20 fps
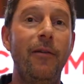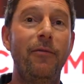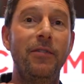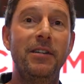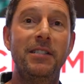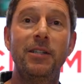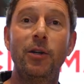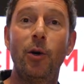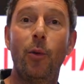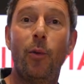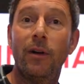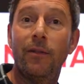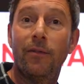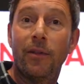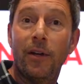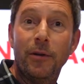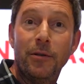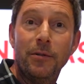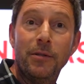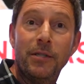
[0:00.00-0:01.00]
every single one of
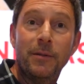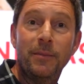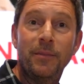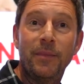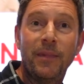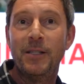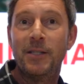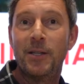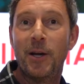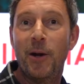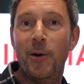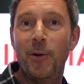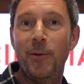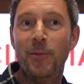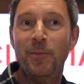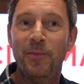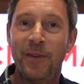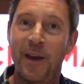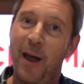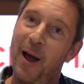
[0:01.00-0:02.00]
those.
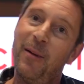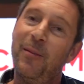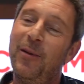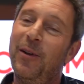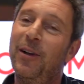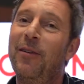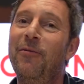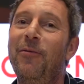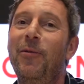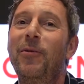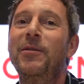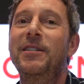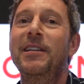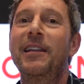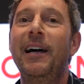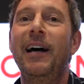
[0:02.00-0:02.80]
So yeah, looking forward to